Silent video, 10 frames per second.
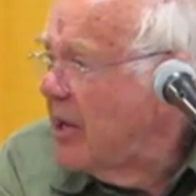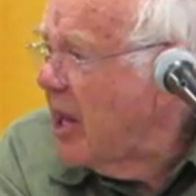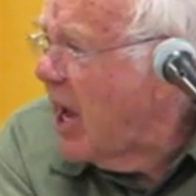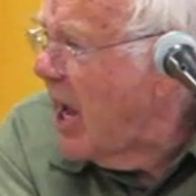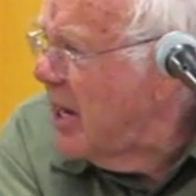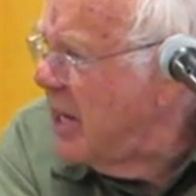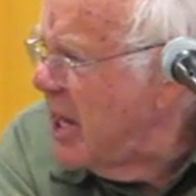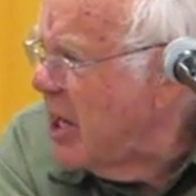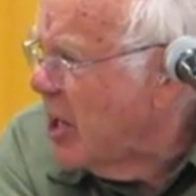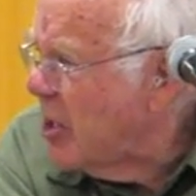The
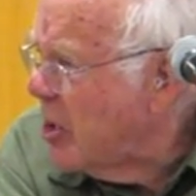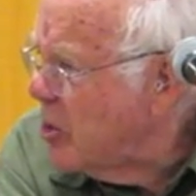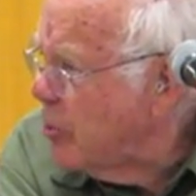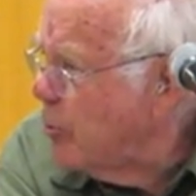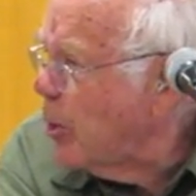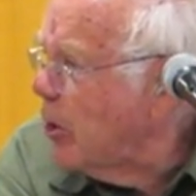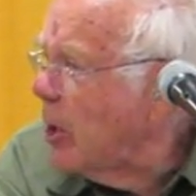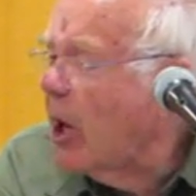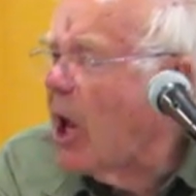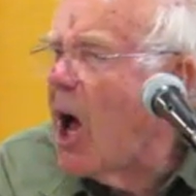idea that you were going
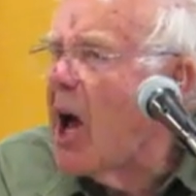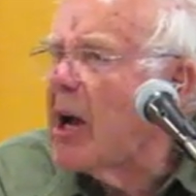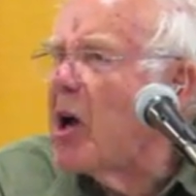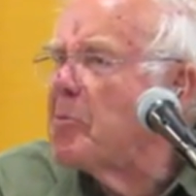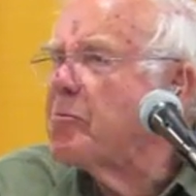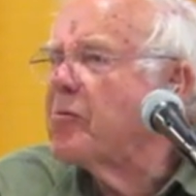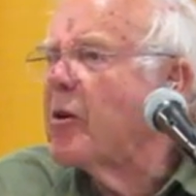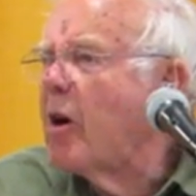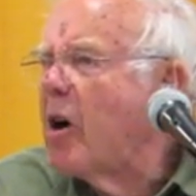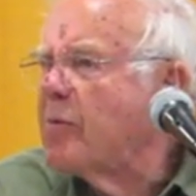to lock up
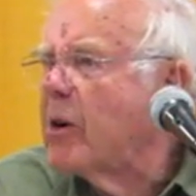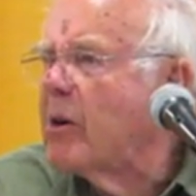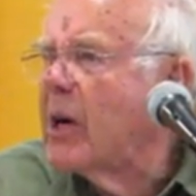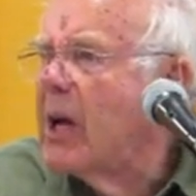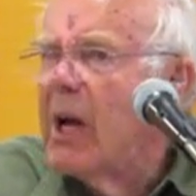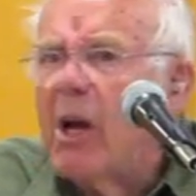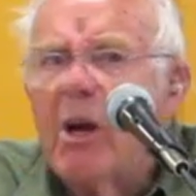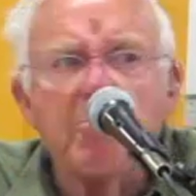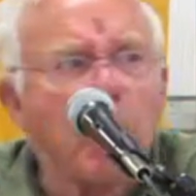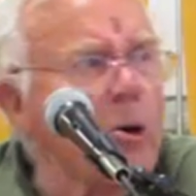forever
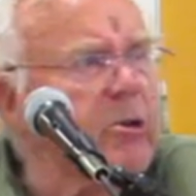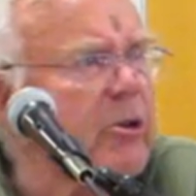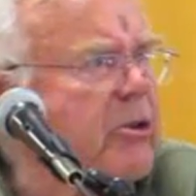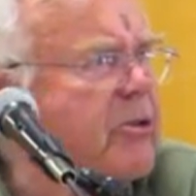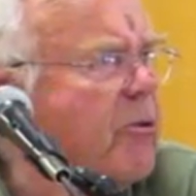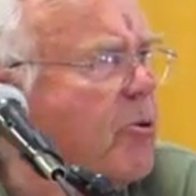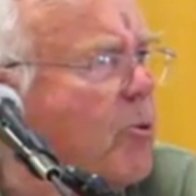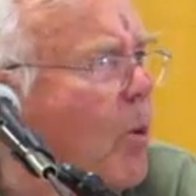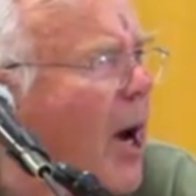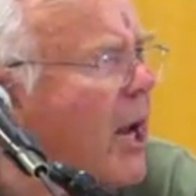portions of
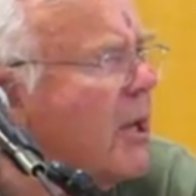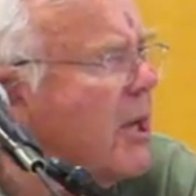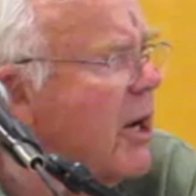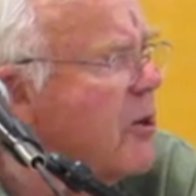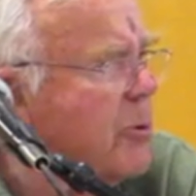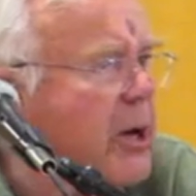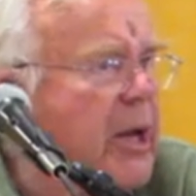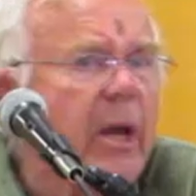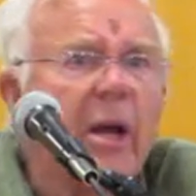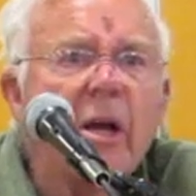the wild
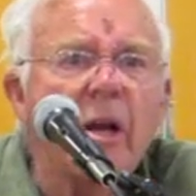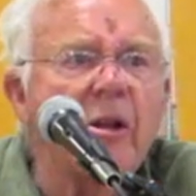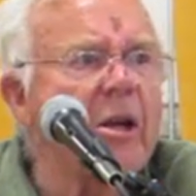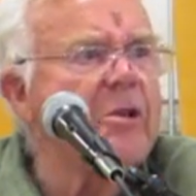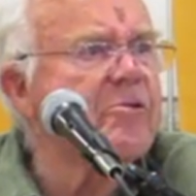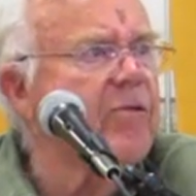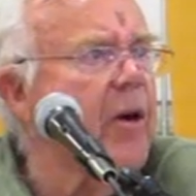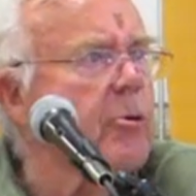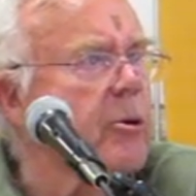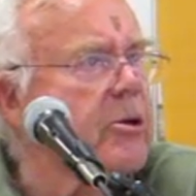country in these
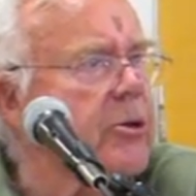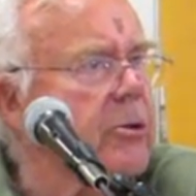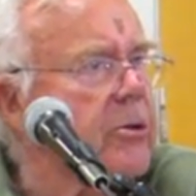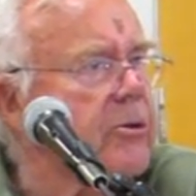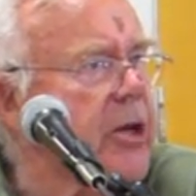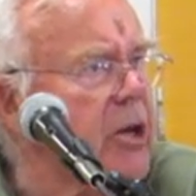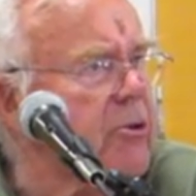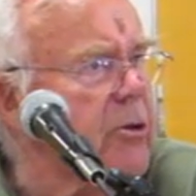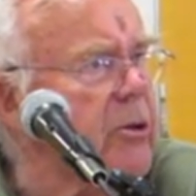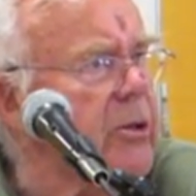federal
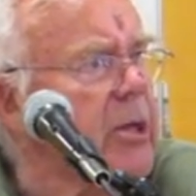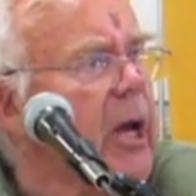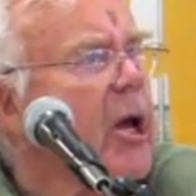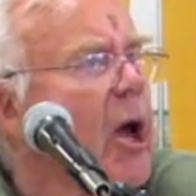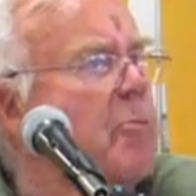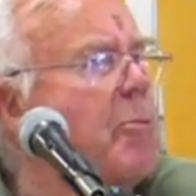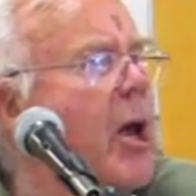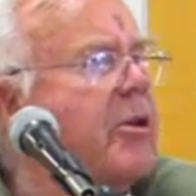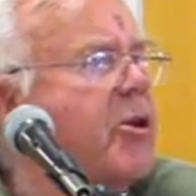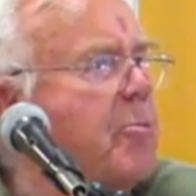jurisdictions and
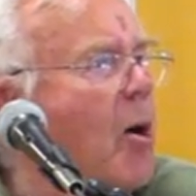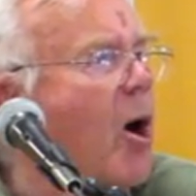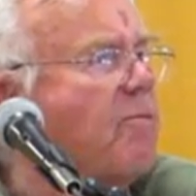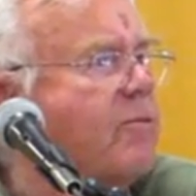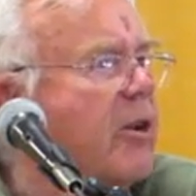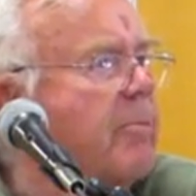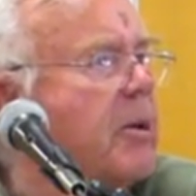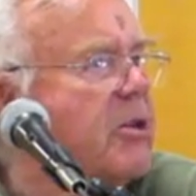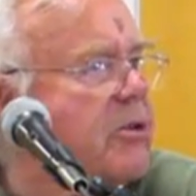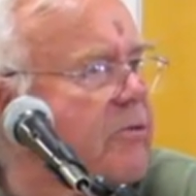make them off
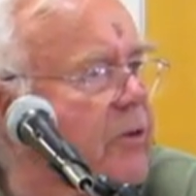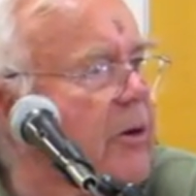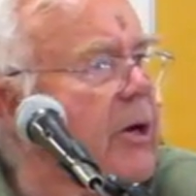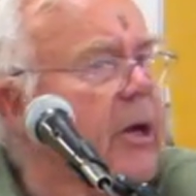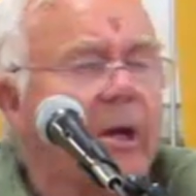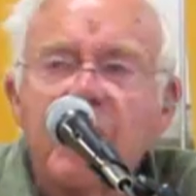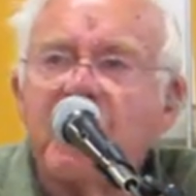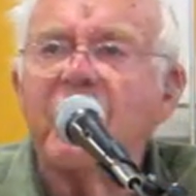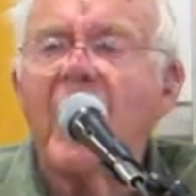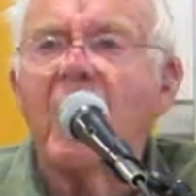limits for
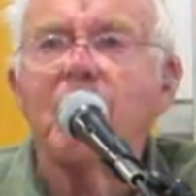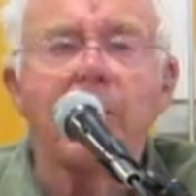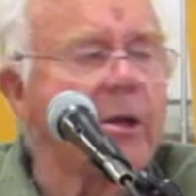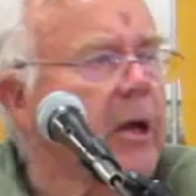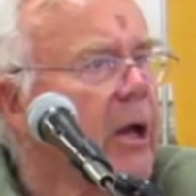development.